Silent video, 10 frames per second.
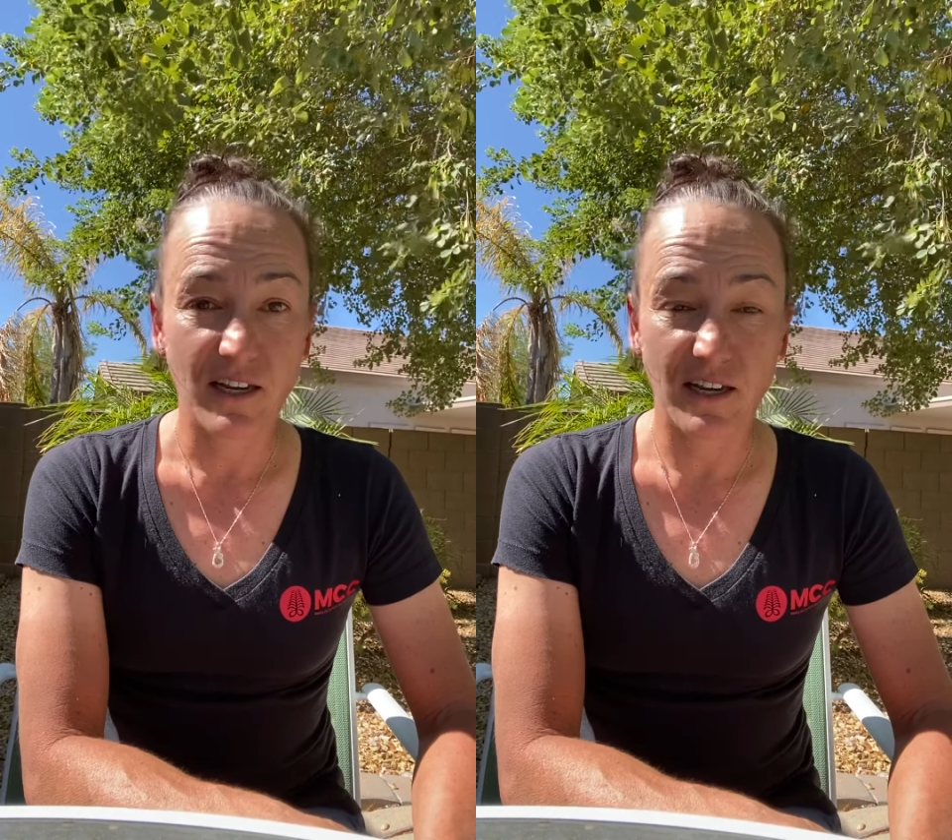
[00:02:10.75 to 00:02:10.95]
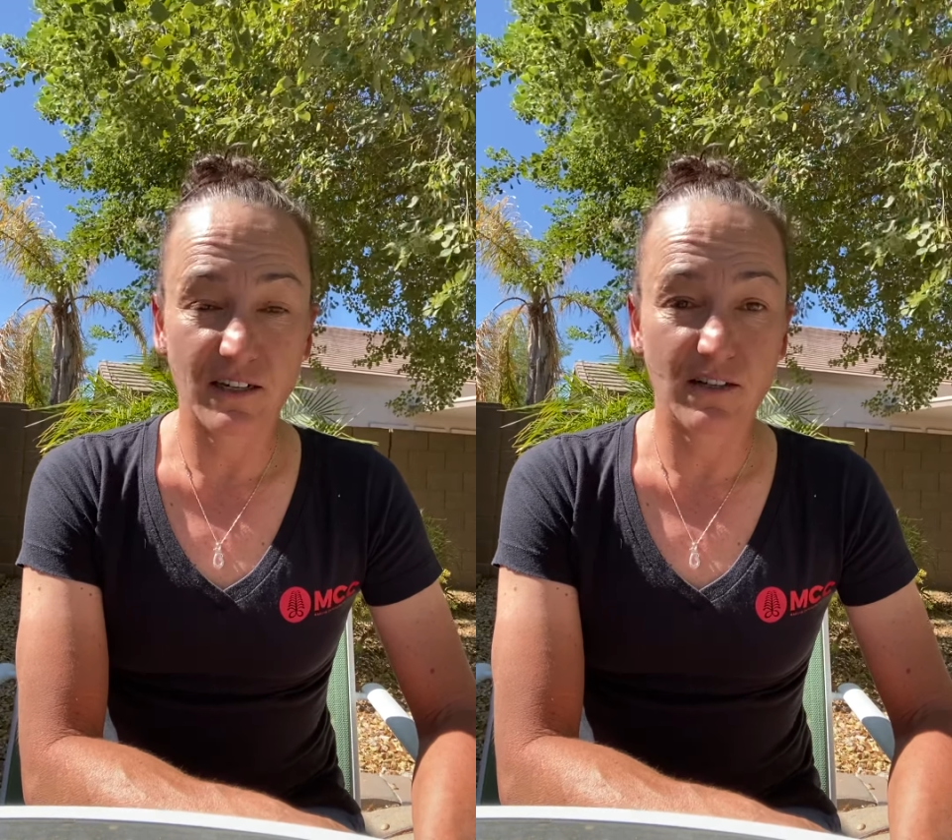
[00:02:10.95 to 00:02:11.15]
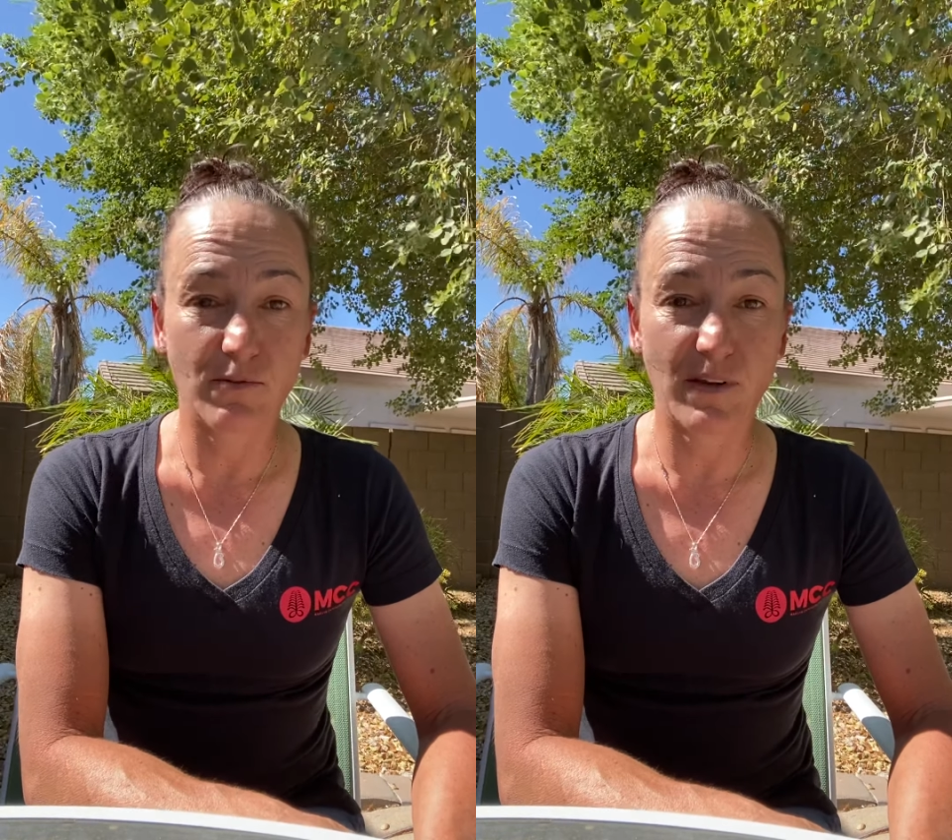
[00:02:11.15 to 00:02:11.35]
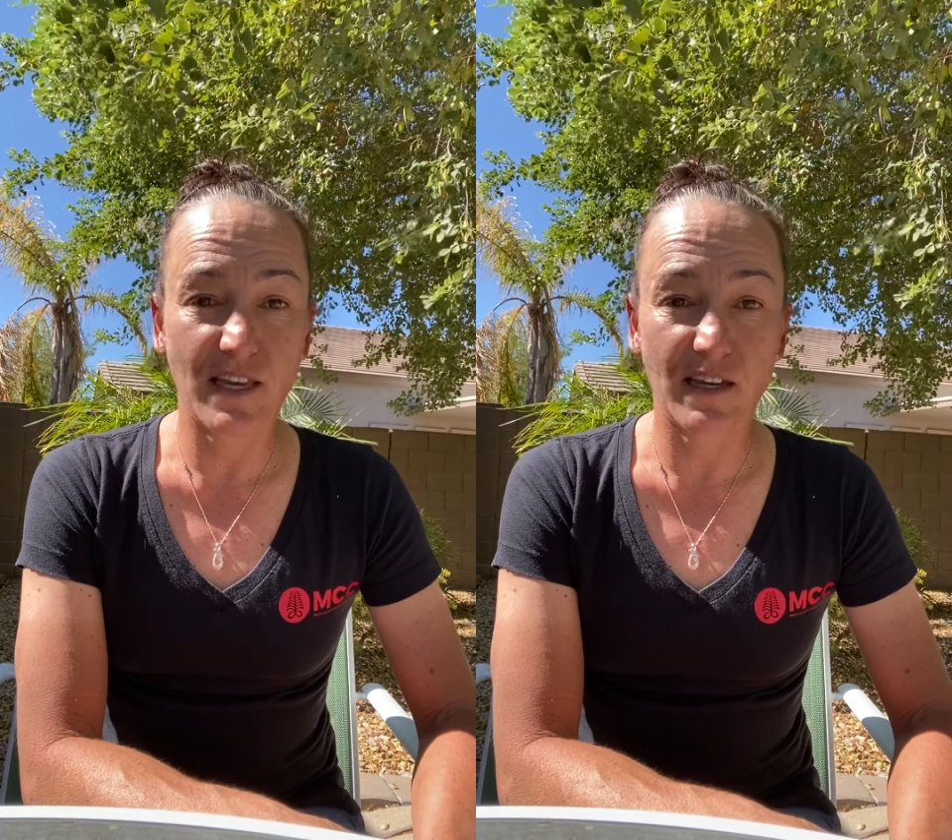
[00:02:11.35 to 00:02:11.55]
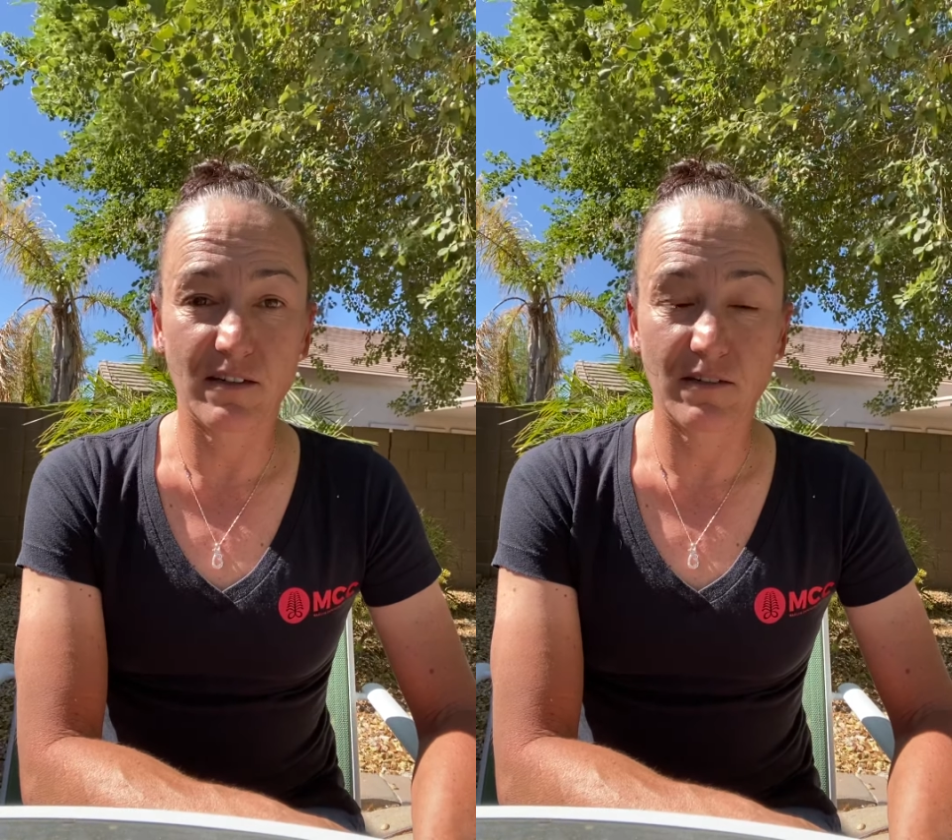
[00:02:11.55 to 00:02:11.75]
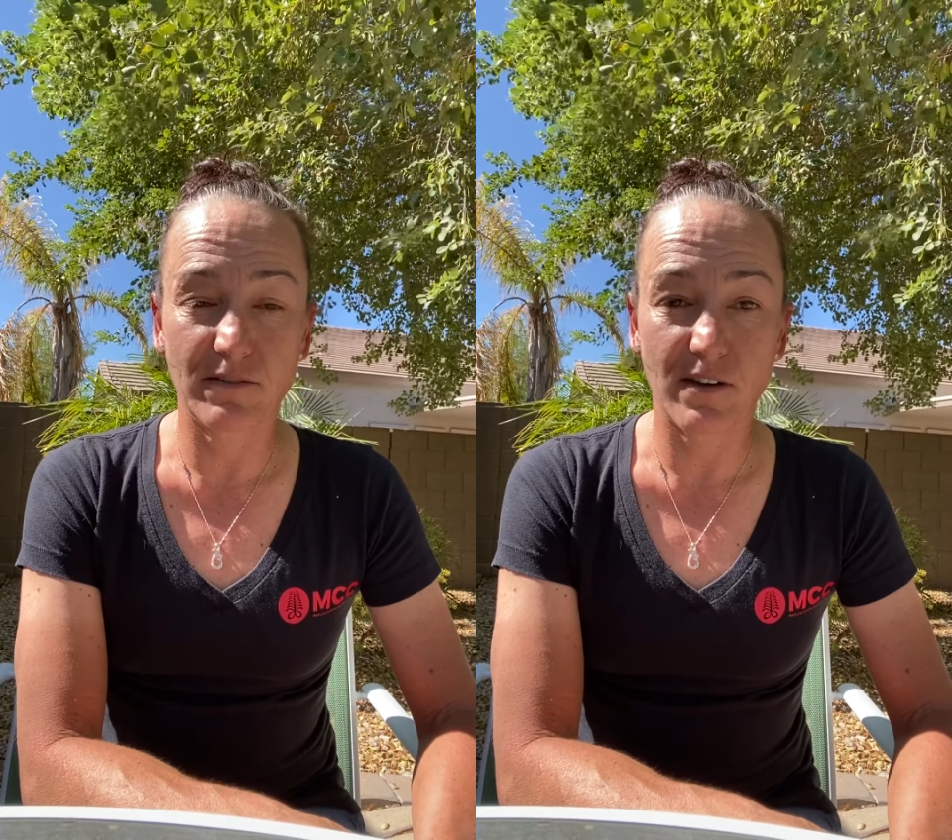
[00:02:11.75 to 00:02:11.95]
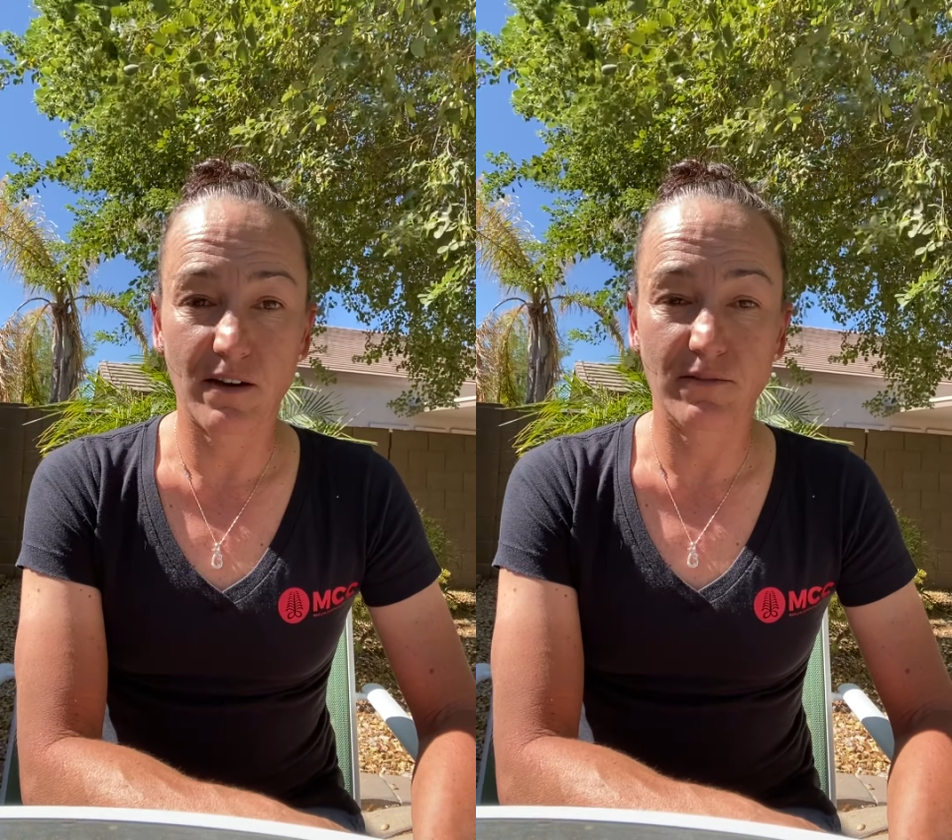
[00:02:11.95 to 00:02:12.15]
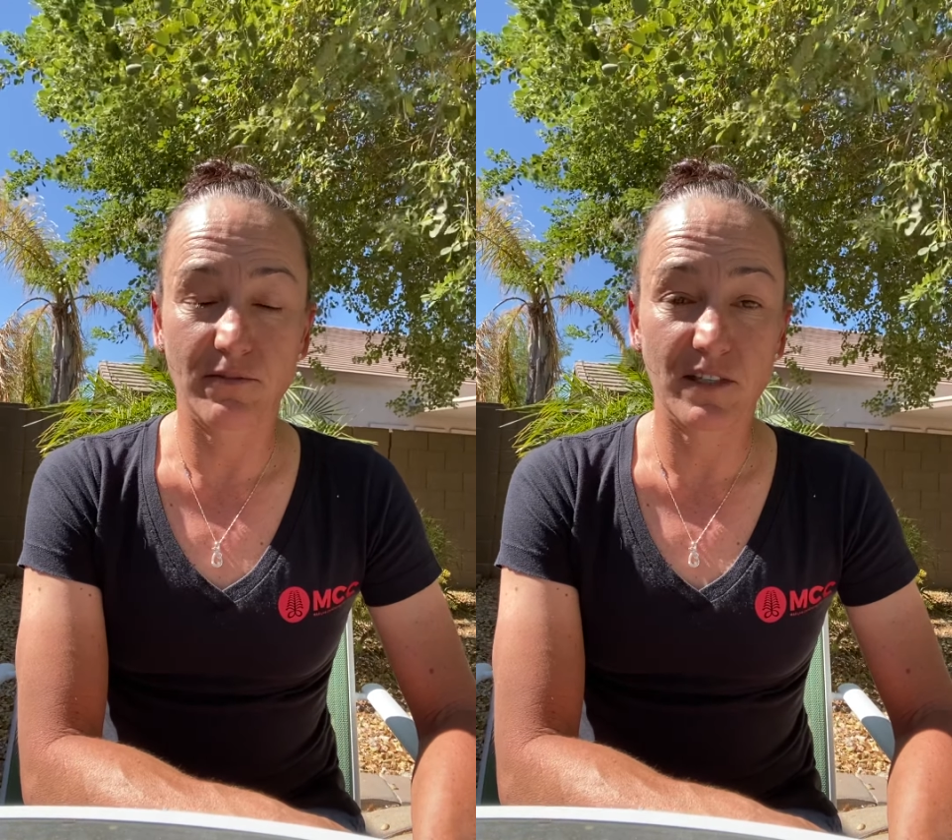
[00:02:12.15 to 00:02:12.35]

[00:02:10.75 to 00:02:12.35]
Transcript: into the weekend of